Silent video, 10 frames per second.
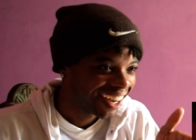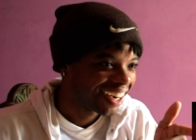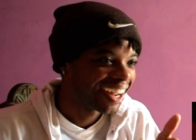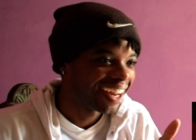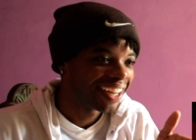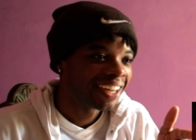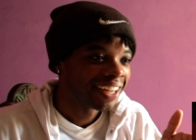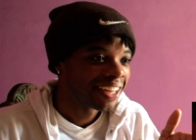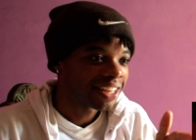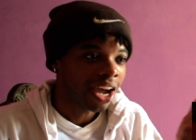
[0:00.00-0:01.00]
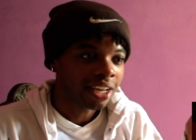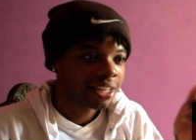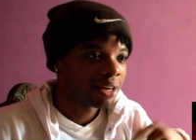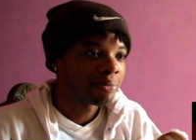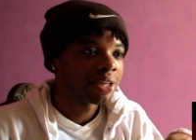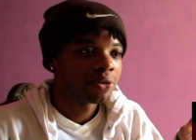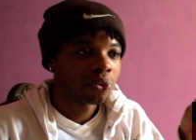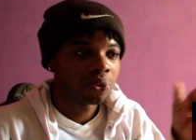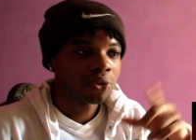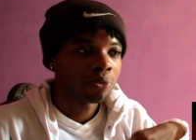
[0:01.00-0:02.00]
Like, y'all telling me
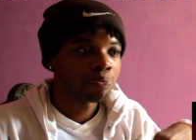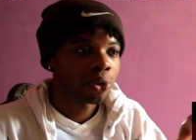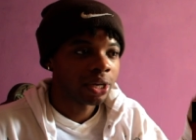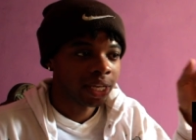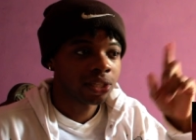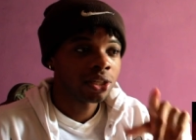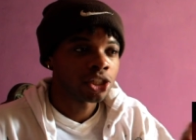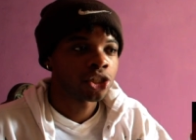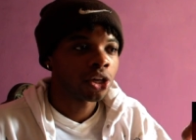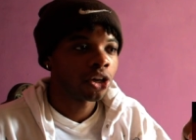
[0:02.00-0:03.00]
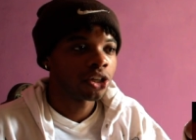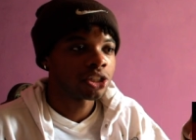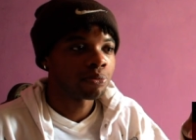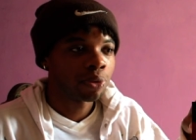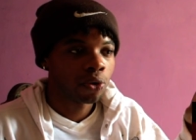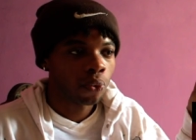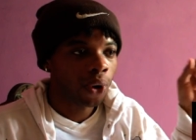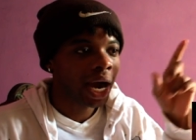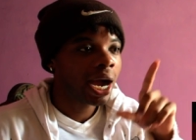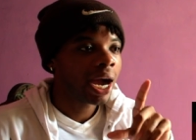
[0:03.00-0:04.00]
you putting it to the church, but
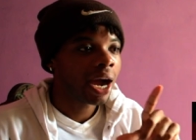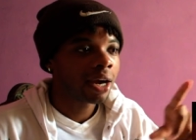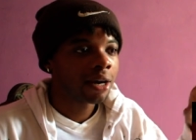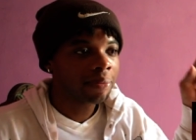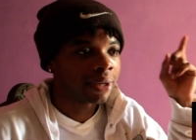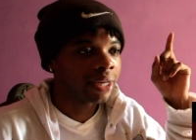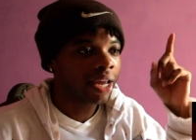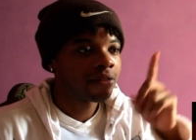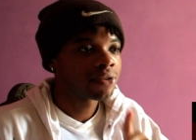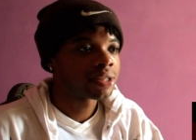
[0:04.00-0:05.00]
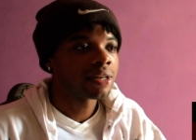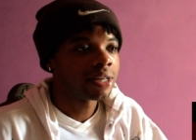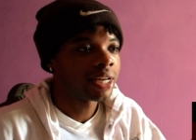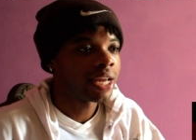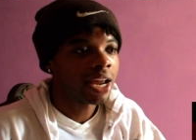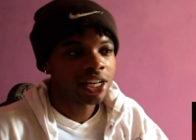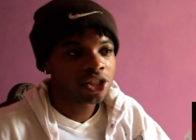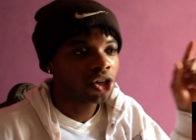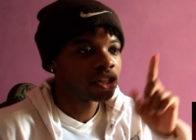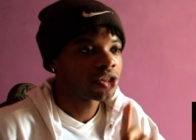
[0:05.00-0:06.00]
why I come in every Sunday and the
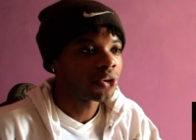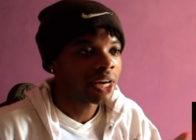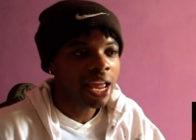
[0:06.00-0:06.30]
church look